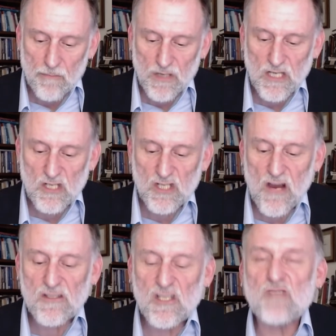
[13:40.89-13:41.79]
But he
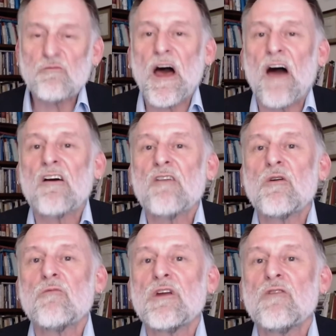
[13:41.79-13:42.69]
shares his power
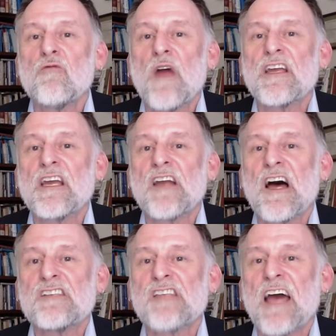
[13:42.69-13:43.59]
when we
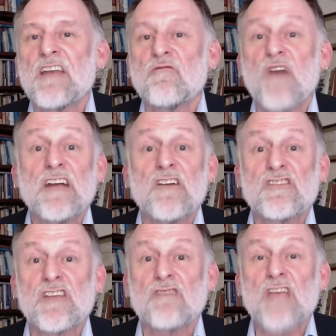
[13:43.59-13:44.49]
recognize that and find
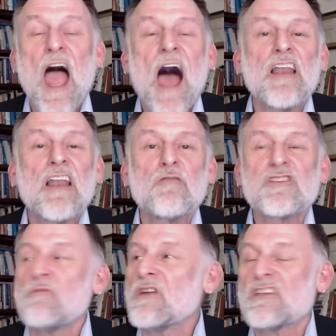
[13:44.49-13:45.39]
ourselves. I like
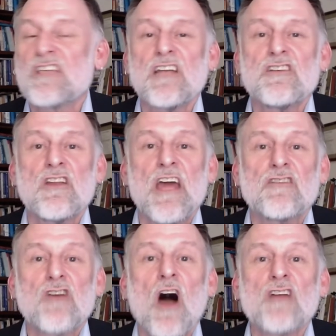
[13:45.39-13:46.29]
what somebody said
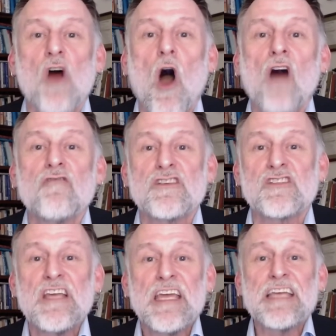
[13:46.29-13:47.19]
that God's
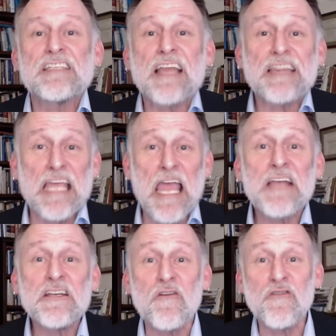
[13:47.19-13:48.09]
office is at the
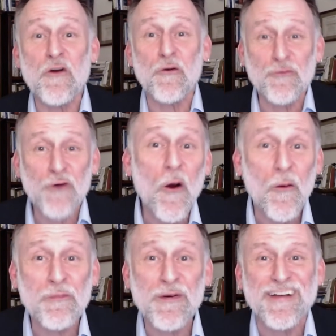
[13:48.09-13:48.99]
end of your
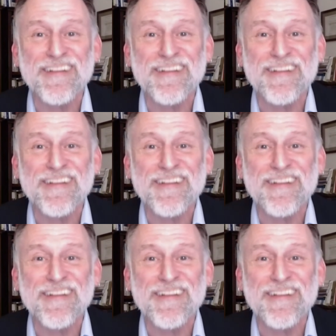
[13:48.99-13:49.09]
rope.